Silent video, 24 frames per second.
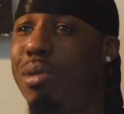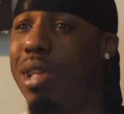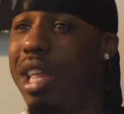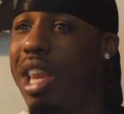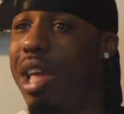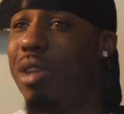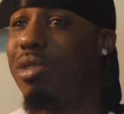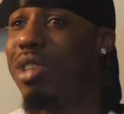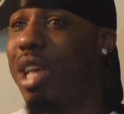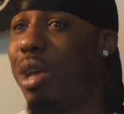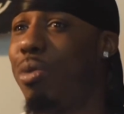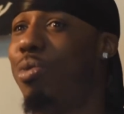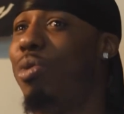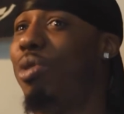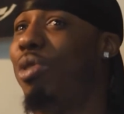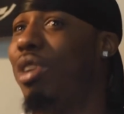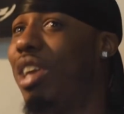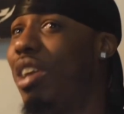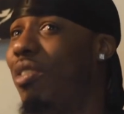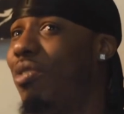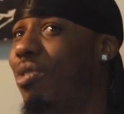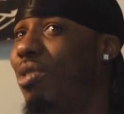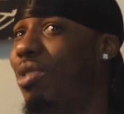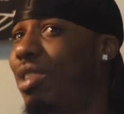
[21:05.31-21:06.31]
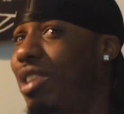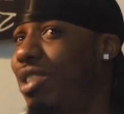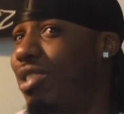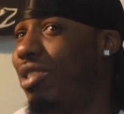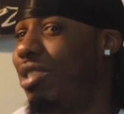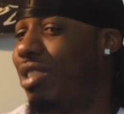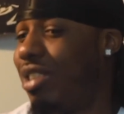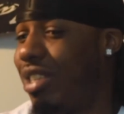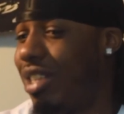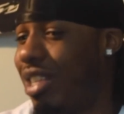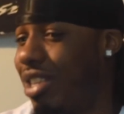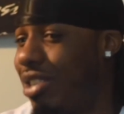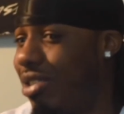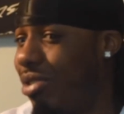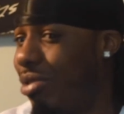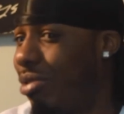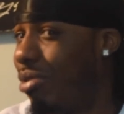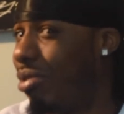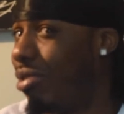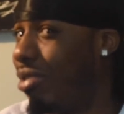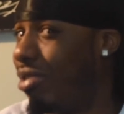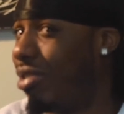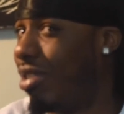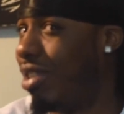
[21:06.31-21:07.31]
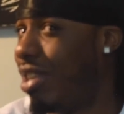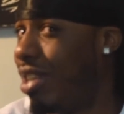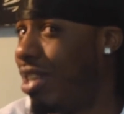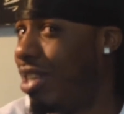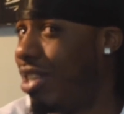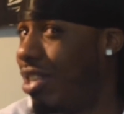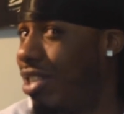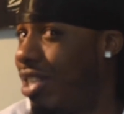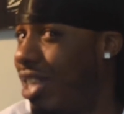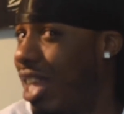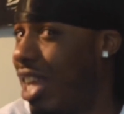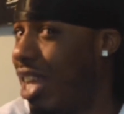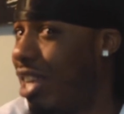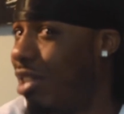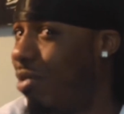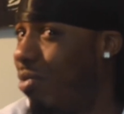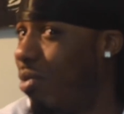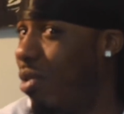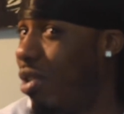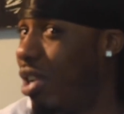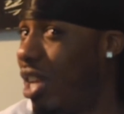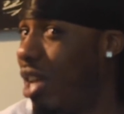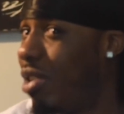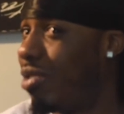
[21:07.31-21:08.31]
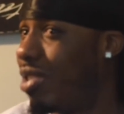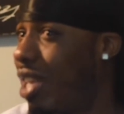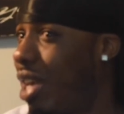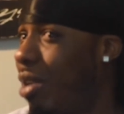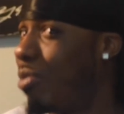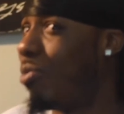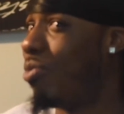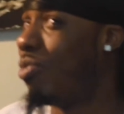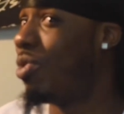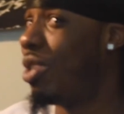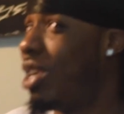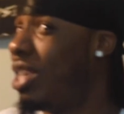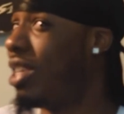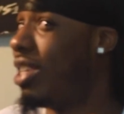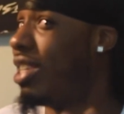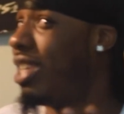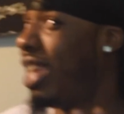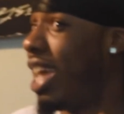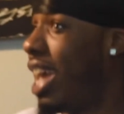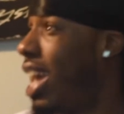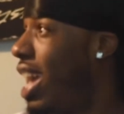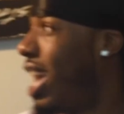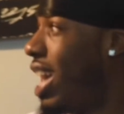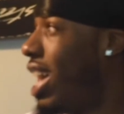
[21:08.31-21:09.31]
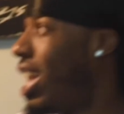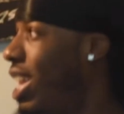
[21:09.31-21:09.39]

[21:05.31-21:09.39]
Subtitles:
was like, we'll give you these things for it. They was like, we said